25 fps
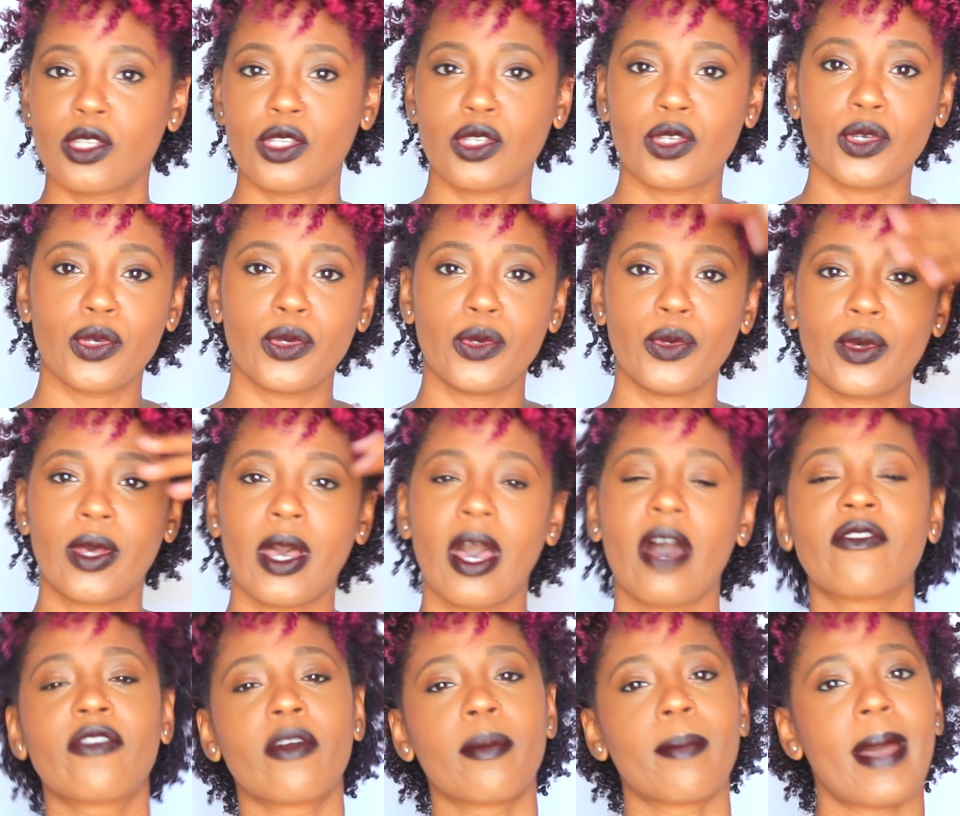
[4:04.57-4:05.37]
to
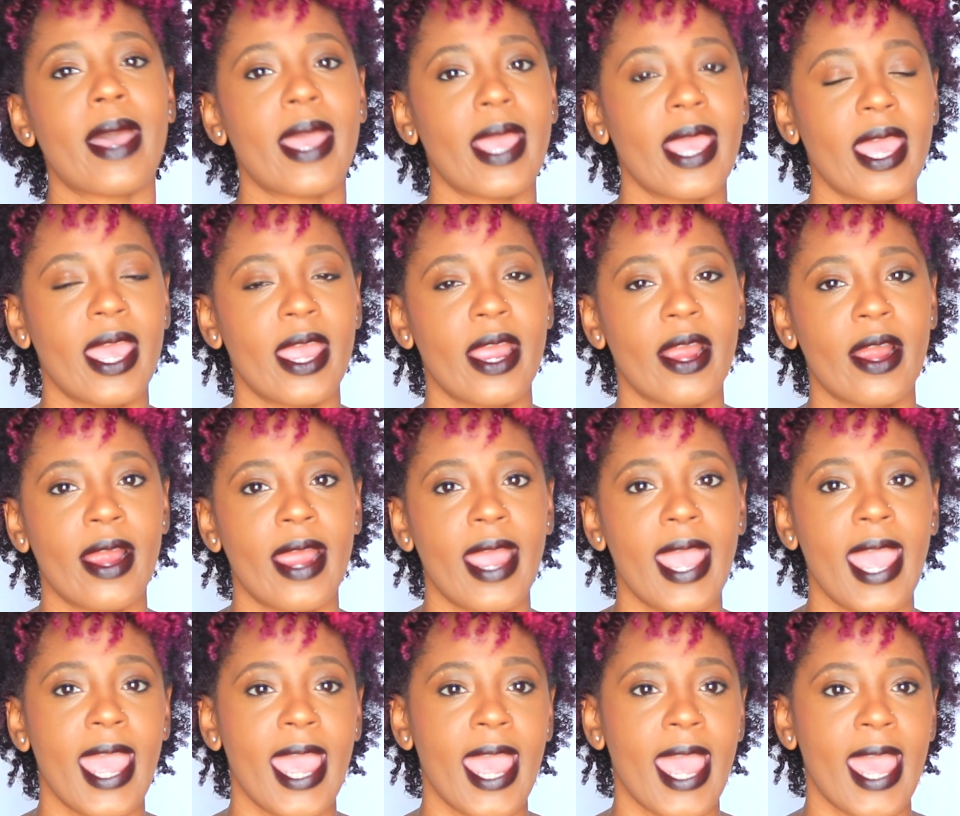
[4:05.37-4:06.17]
cover my
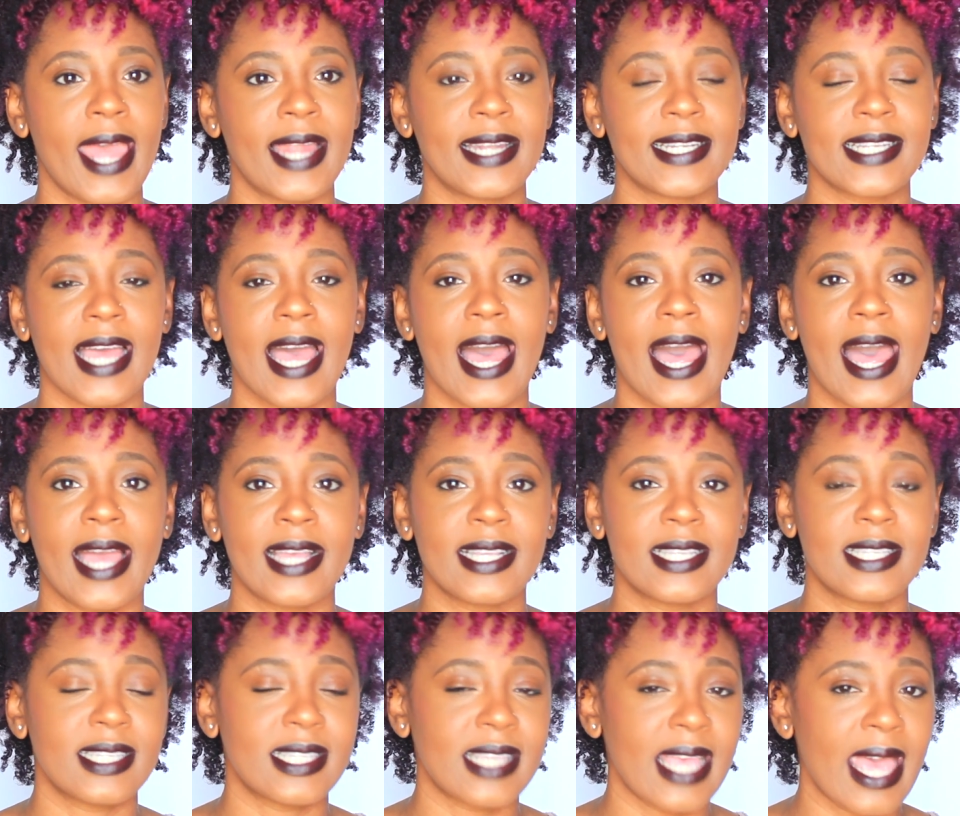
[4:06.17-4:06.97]
hair, and
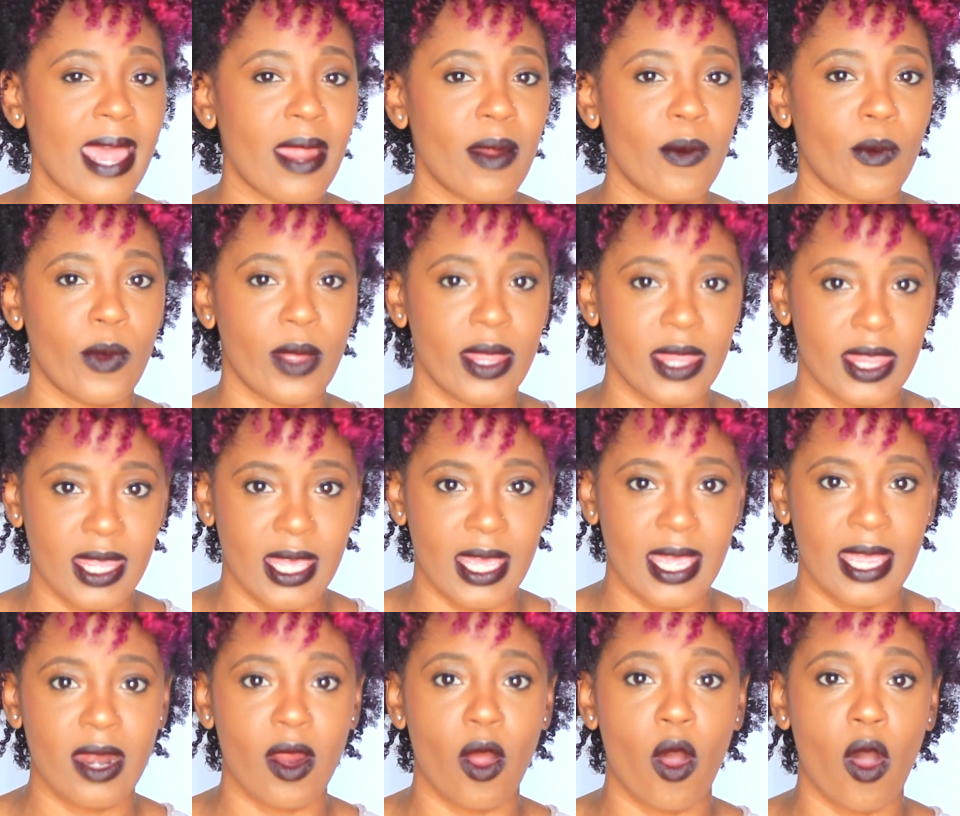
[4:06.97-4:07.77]
I sat with
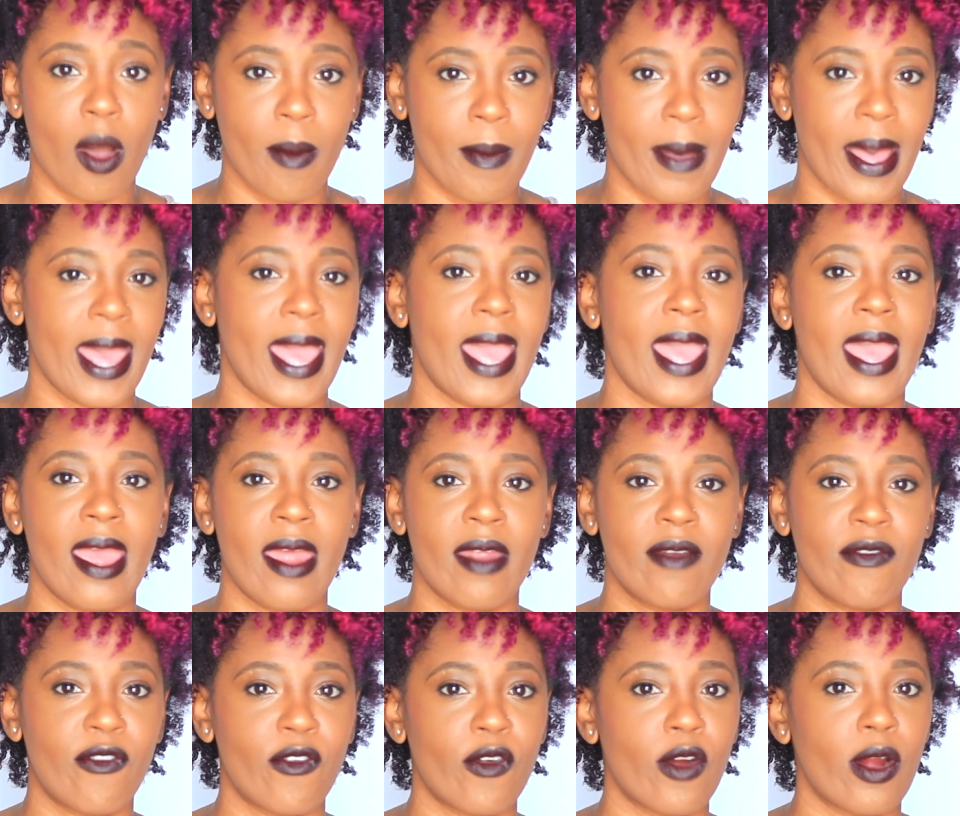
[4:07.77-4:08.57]
it on my
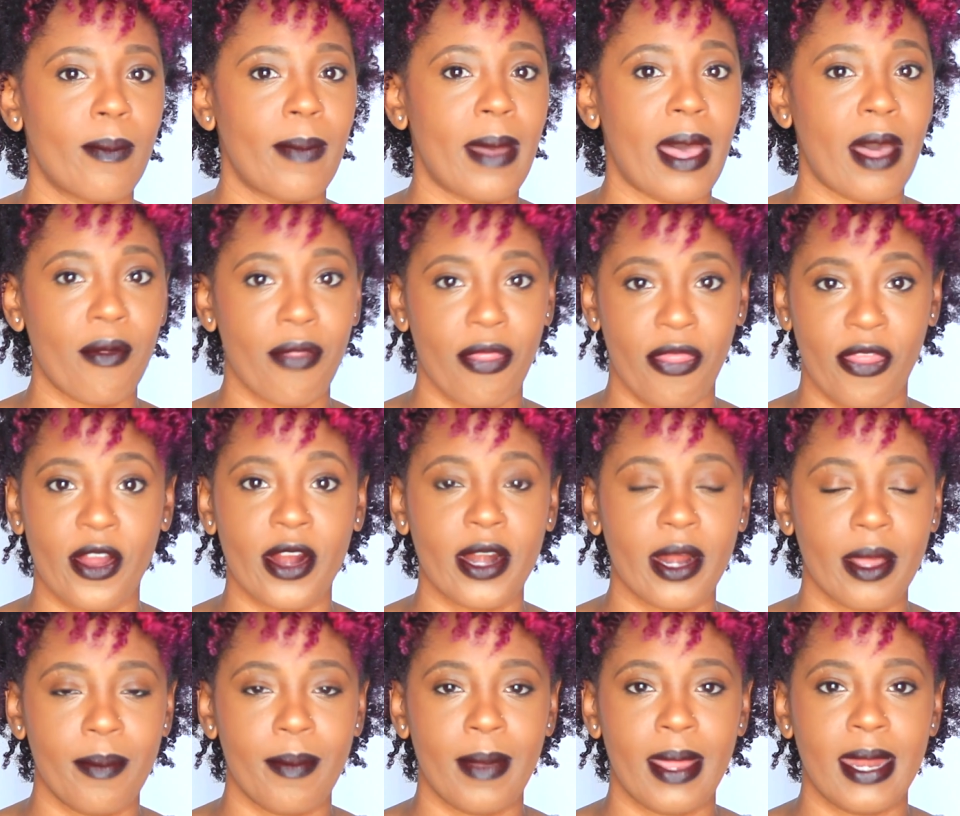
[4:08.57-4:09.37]
head for about
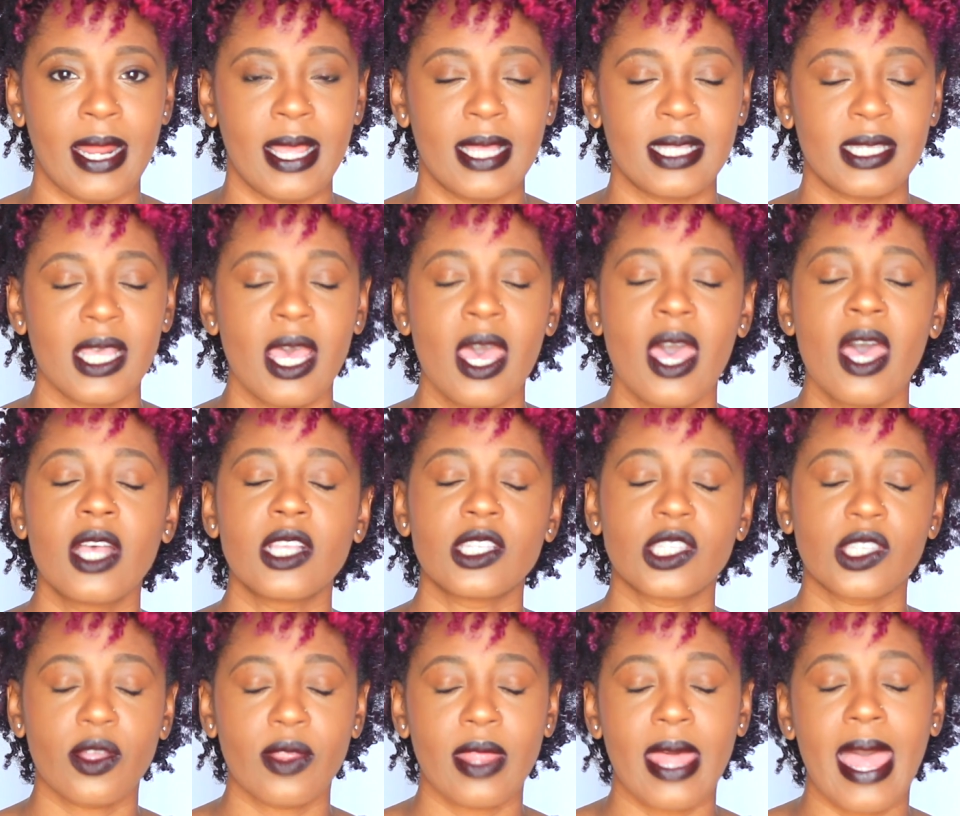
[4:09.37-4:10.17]
30 minutes
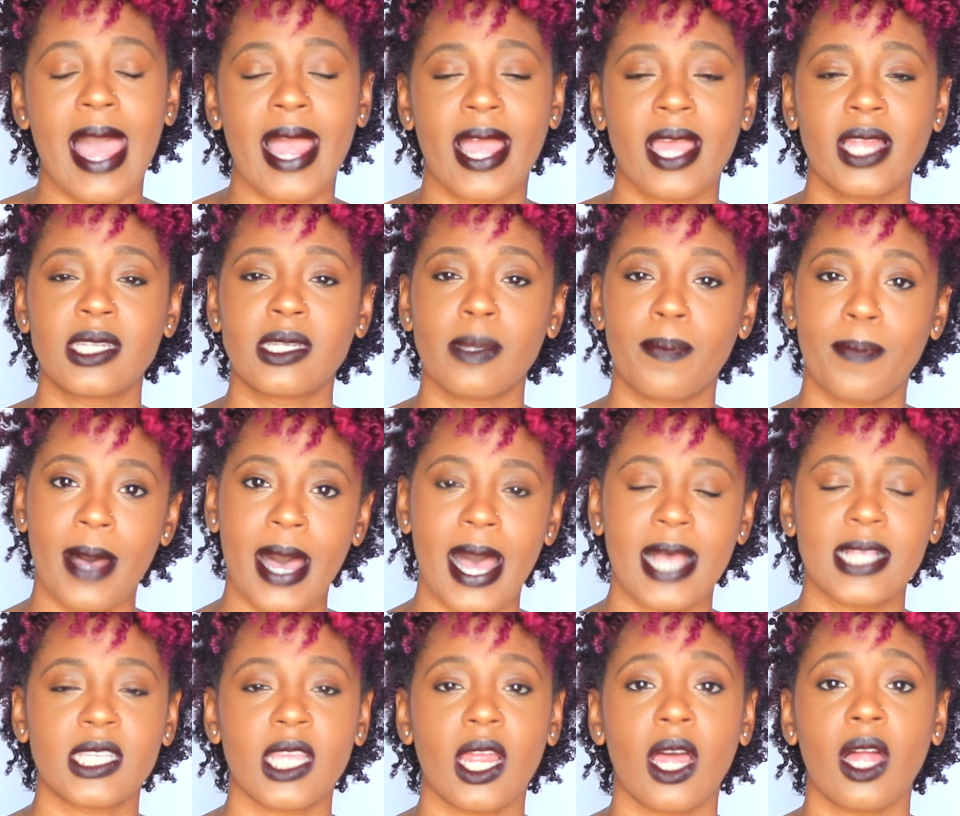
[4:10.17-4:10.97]
so that I could
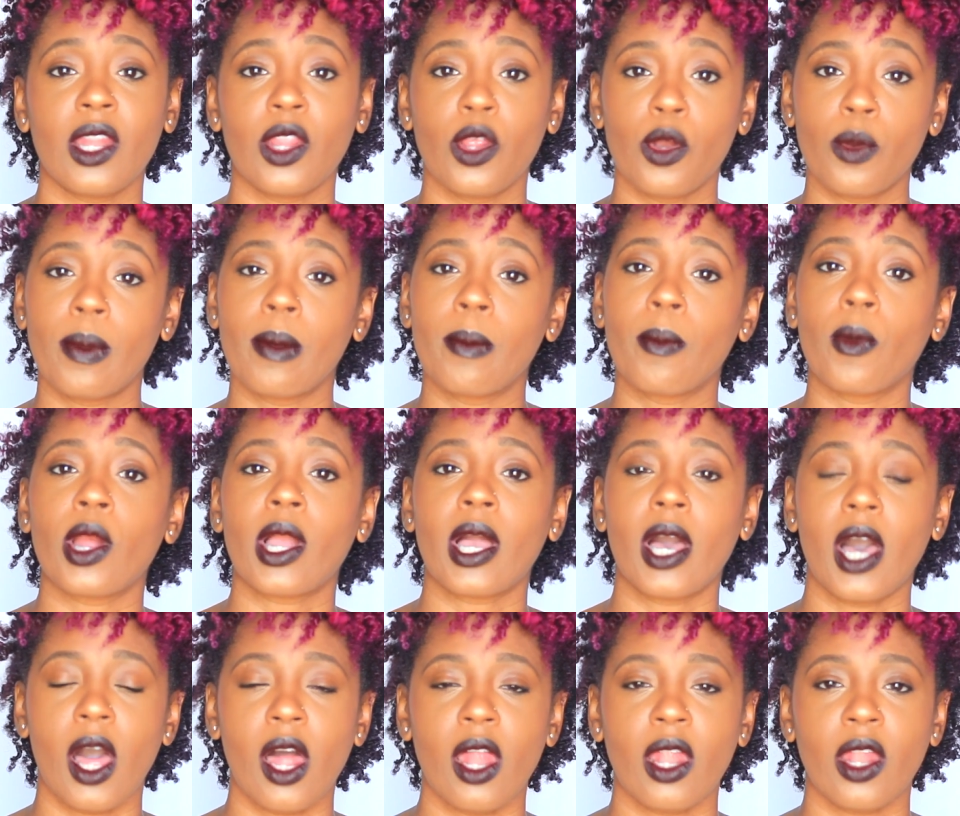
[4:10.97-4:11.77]
deposit a little bit more
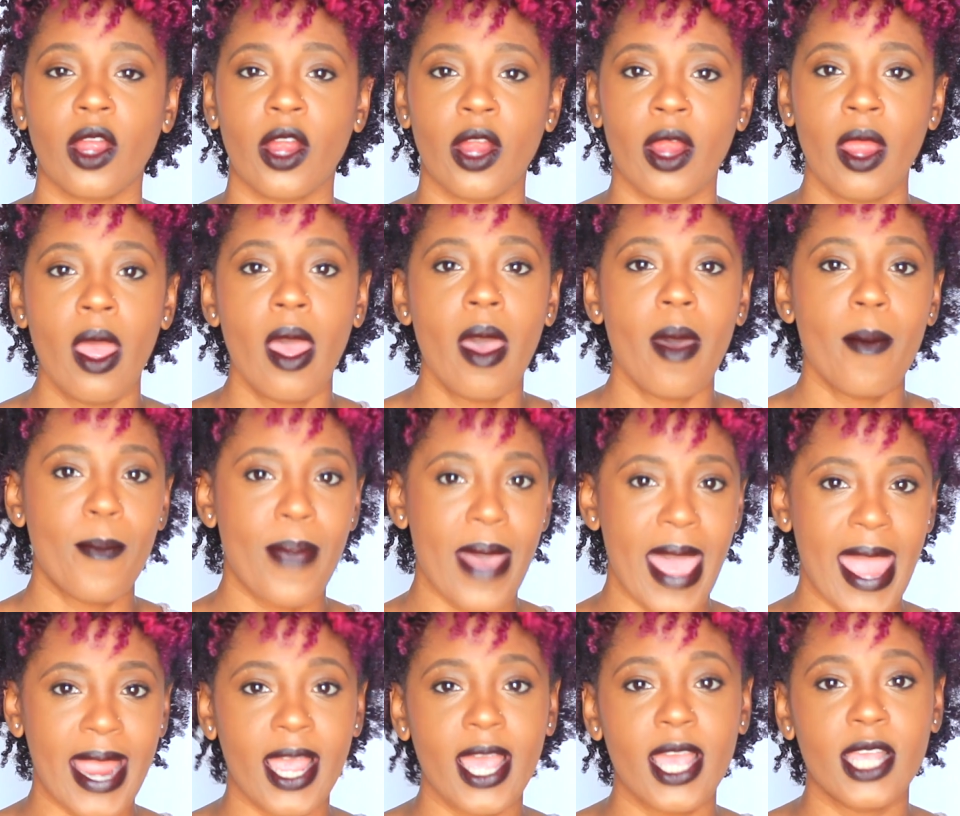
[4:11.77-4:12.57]
color
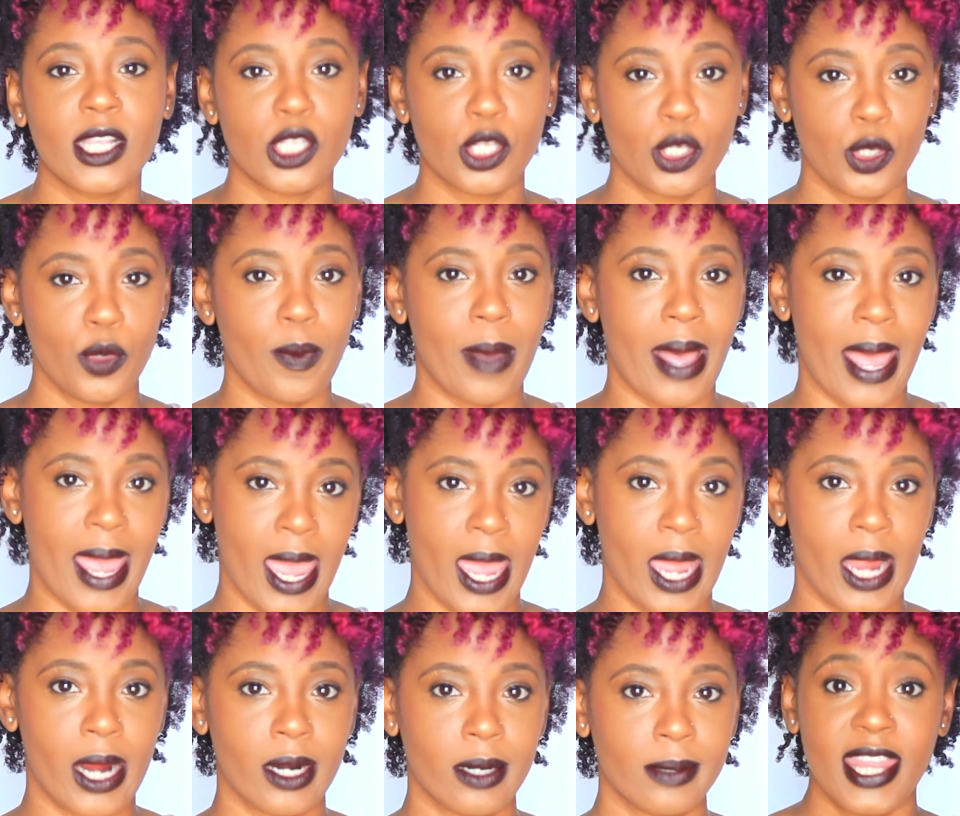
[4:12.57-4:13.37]
back into my
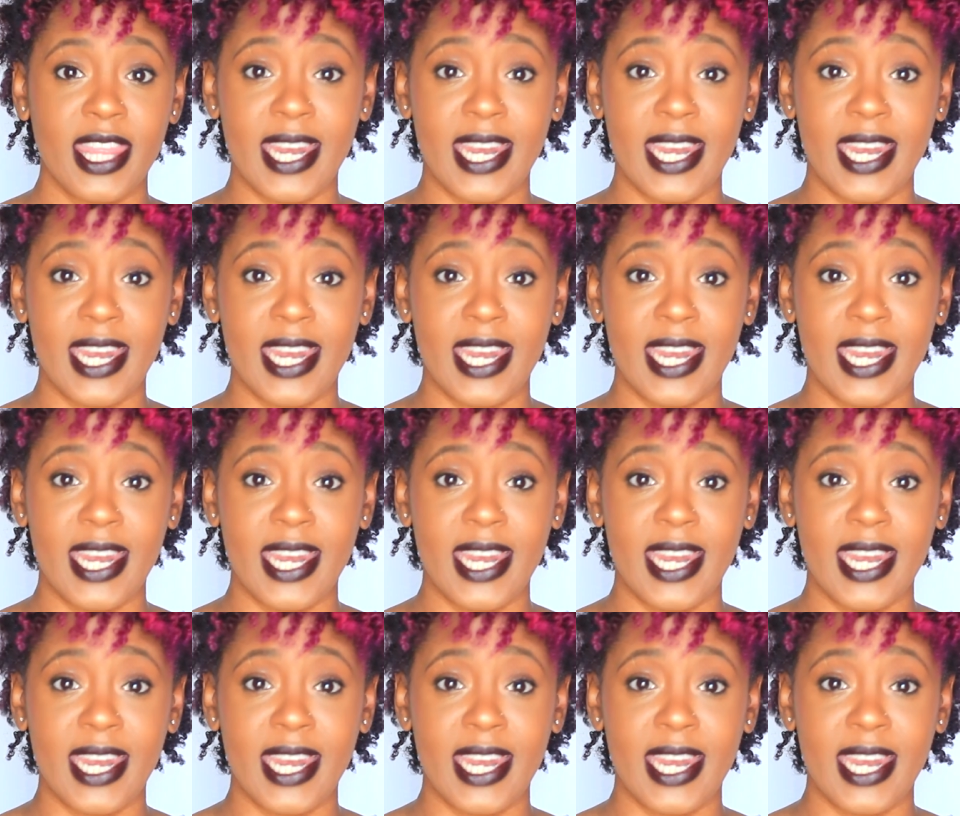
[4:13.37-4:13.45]
hair.